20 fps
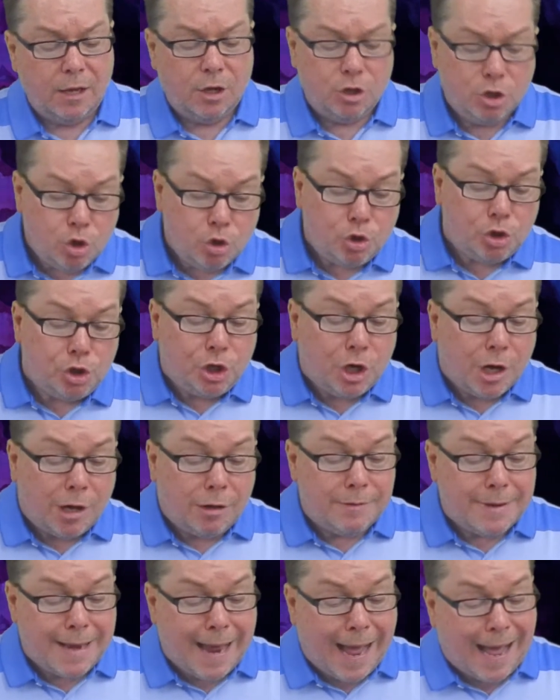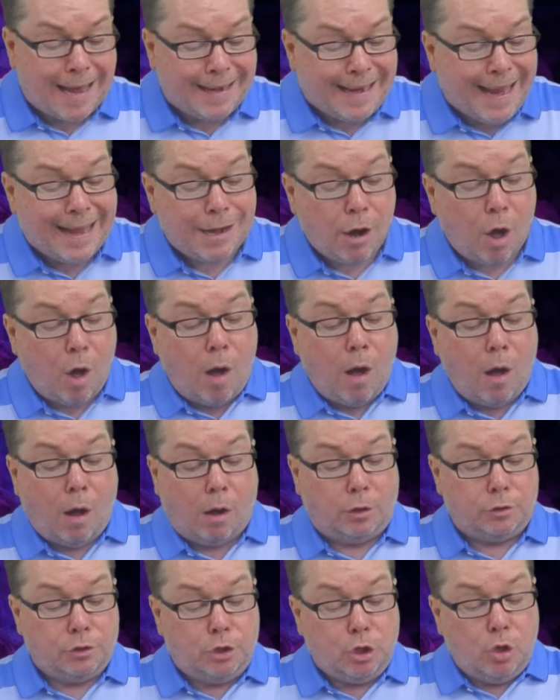you shall not at
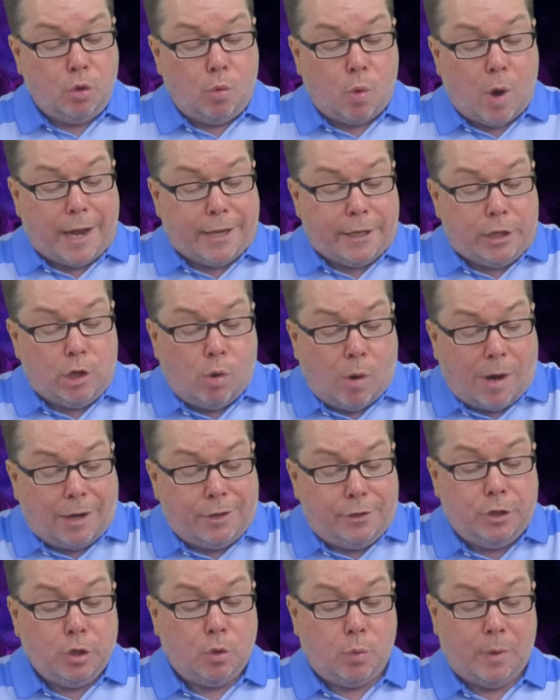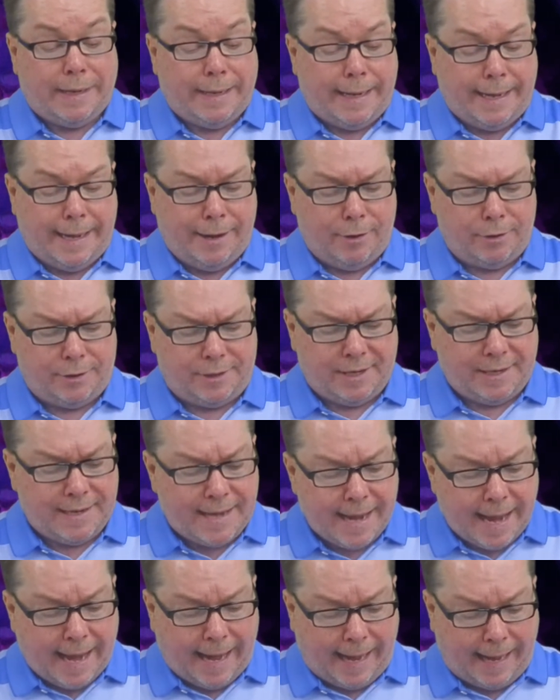all do what you are doing here
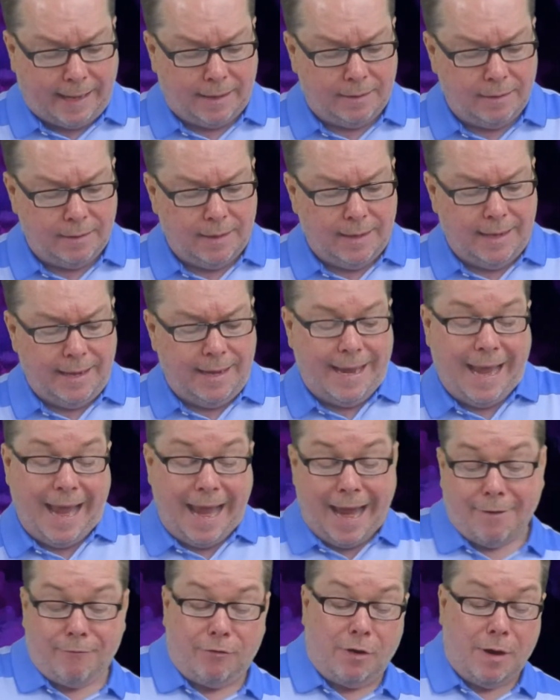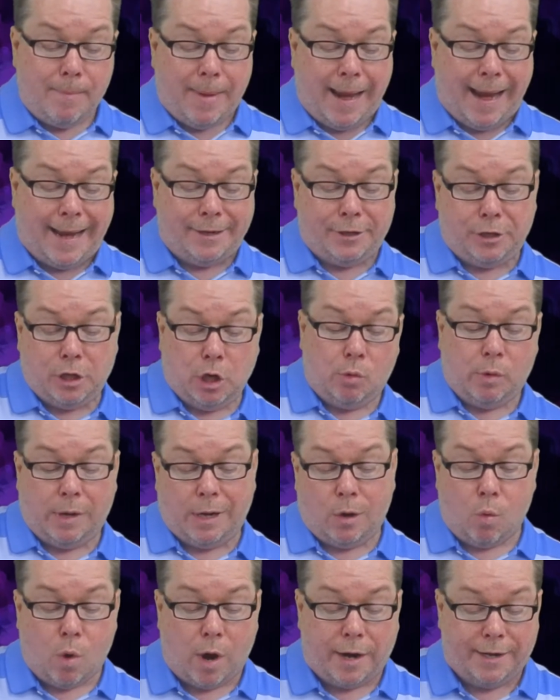today. Every man
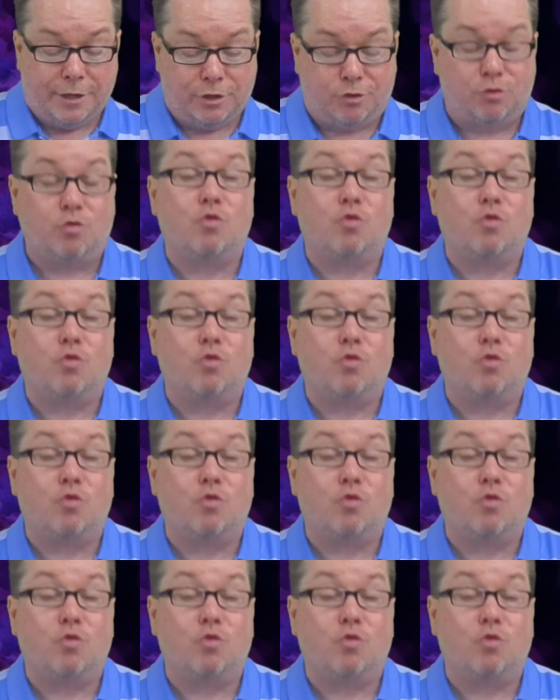doing what is